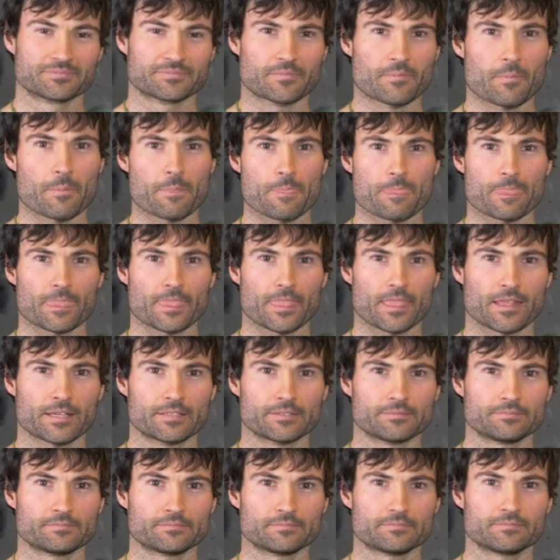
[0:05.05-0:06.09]

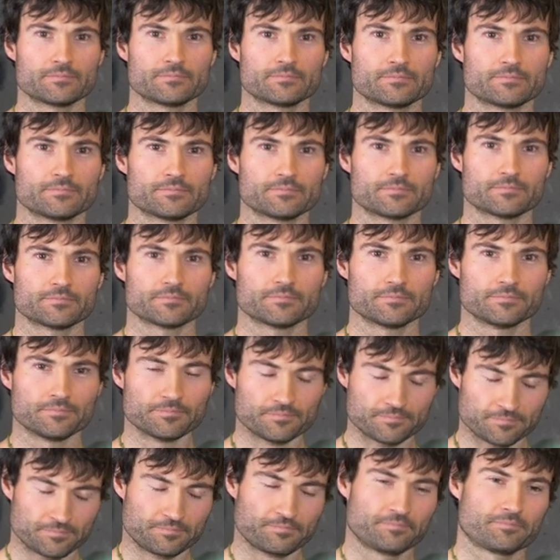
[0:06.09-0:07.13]

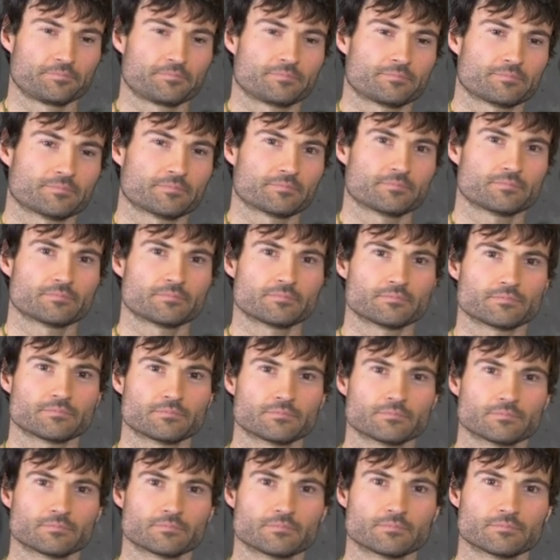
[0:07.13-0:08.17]

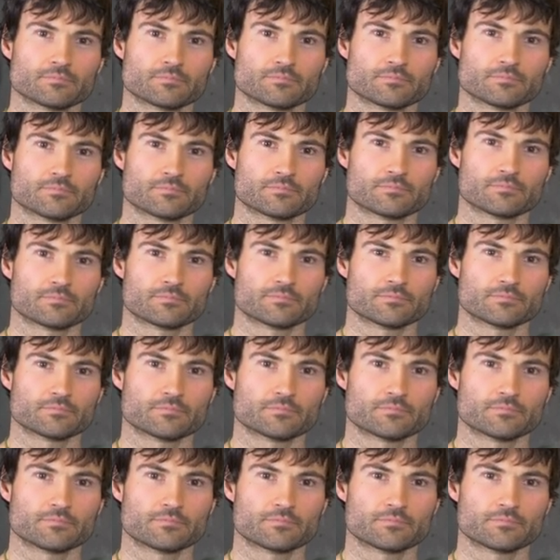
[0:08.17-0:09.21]

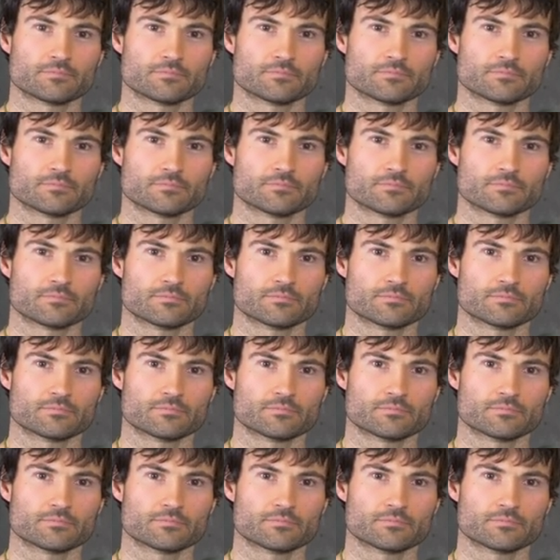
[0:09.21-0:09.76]
(not speaking)